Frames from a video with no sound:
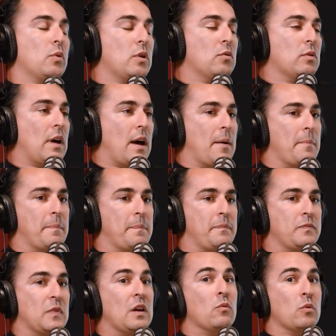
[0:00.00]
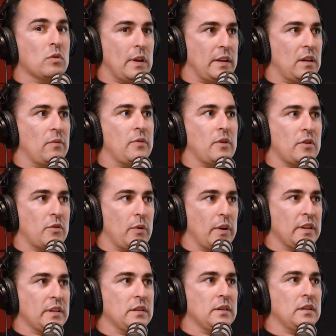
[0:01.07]
will add up very
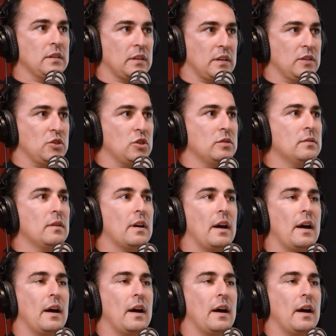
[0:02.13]
quickly in the kitchen.